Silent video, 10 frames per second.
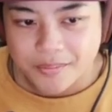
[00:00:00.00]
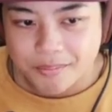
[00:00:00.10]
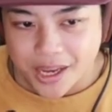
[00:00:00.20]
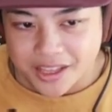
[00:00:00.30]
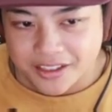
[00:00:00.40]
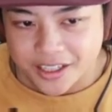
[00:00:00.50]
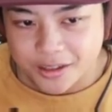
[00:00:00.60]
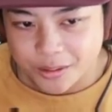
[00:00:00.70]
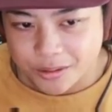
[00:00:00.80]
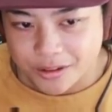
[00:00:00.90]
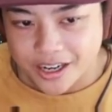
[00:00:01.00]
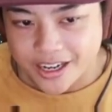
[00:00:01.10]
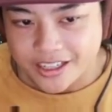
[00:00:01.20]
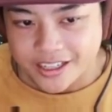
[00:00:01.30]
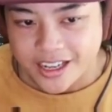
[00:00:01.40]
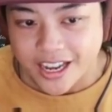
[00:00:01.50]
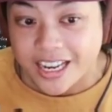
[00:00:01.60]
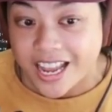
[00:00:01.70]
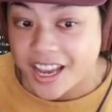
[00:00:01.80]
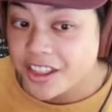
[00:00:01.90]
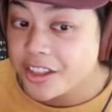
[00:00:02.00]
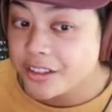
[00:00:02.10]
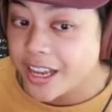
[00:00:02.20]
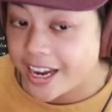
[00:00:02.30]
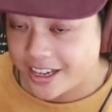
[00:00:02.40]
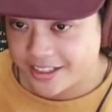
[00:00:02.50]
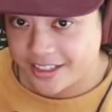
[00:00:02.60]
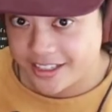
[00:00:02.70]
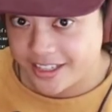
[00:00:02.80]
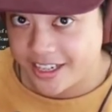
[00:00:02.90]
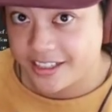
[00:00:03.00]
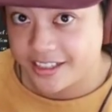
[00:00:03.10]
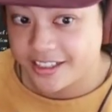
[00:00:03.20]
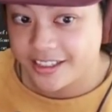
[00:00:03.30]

methylene chloride, and ethyl acetate,